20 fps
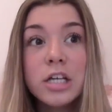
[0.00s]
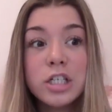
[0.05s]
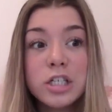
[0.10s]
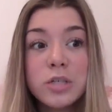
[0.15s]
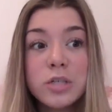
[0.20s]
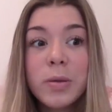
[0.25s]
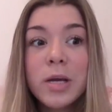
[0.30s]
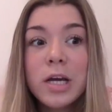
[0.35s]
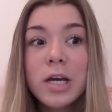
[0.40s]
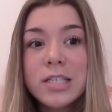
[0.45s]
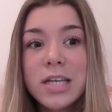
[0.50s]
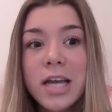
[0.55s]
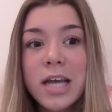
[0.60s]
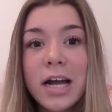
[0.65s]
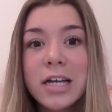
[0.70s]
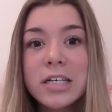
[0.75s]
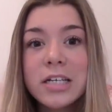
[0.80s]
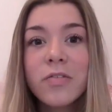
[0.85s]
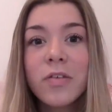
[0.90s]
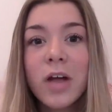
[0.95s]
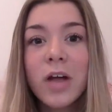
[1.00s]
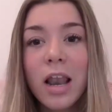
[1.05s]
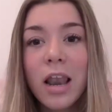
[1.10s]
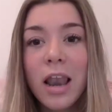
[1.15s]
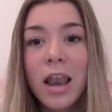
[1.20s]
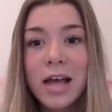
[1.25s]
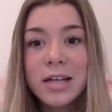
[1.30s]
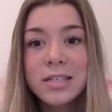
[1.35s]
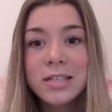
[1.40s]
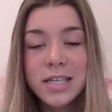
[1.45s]
just because it kind of
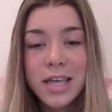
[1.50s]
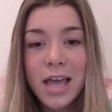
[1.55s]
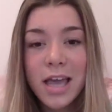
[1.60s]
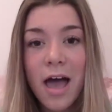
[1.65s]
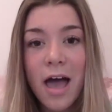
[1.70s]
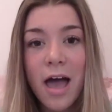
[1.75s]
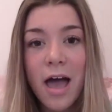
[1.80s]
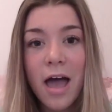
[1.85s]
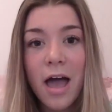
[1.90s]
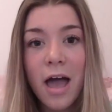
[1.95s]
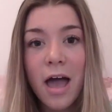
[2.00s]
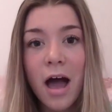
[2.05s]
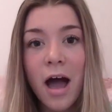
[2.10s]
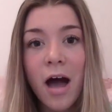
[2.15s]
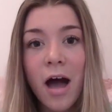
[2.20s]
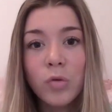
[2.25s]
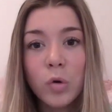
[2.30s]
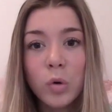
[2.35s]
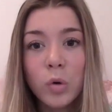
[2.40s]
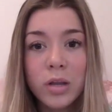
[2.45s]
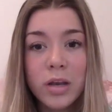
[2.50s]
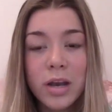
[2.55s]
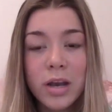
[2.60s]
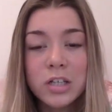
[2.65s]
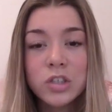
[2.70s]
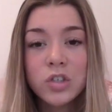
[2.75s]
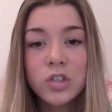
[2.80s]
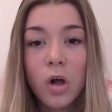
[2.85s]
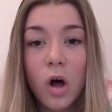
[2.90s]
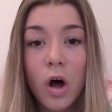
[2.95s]
lets your hair have all the
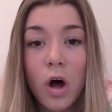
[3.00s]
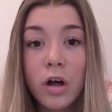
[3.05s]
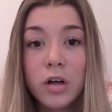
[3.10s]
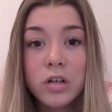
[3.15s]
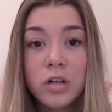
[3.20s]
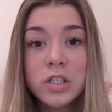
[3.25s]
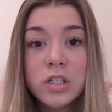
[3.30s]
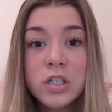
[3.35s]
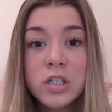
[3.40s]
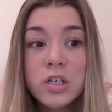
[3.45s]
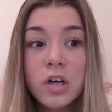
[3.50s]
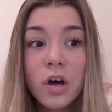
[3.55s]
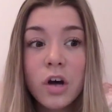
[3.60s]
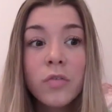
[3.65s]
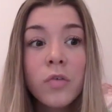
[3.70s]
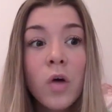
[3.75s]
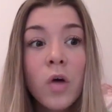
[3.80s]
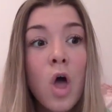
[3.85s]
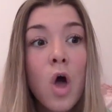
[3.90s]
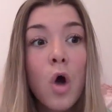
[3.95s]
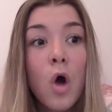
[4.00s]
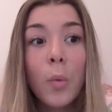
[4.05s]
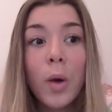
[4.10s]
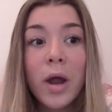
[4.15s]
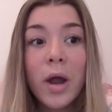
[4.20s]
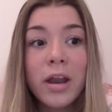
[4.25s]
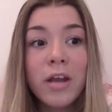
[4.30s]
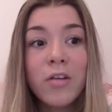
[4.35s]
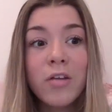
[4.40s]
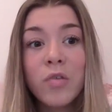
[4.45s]
natural oils and stuff,
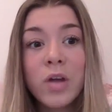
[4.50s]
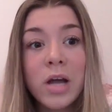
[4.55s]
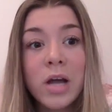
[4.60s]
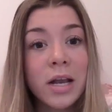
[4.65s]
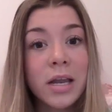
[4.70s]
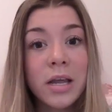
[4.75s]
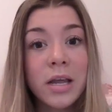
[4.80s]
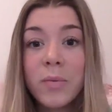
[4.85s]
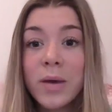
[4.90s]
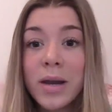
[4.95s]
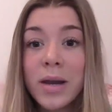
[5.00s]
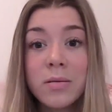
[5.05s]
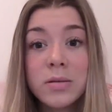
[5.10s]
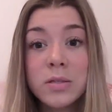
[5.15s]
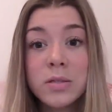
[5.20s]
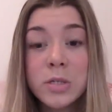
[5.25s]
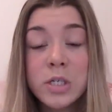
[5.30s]
when in reality when I was